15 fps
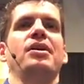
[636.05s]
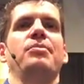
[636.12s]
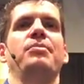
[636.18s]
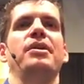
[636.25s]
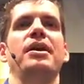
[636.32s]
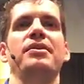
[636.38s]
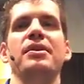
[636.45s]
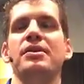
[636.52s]
But
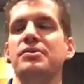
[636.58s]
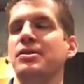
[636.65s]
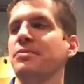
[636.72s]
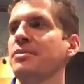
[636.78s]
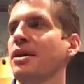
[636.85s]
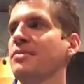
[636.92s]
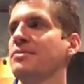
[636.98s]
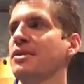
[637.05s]
I think
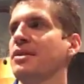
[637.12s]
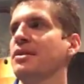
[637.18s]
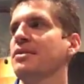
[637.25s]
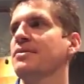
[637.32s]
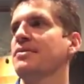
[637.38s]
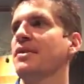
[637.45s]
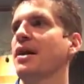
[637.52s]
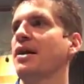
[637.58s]
sometimes it
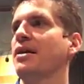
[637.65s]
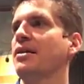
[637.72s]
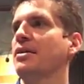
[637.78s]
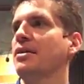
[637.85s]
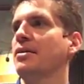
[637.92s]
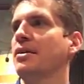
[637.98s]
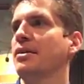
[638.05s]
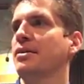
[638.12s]
is
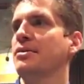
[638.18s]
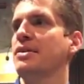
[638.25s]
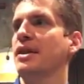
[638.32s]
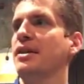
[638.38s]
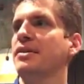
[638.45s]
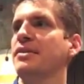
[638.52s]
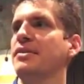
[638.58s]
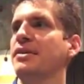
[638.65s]
that
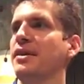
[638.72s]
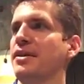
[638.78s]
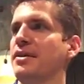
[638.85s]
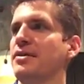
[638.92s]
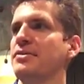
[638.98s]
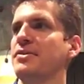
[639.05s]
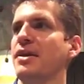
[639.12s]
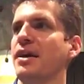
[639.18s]
take the kid
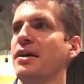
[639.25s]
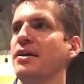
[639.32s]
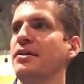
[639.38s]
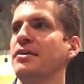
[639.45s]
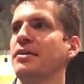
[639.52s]
aside,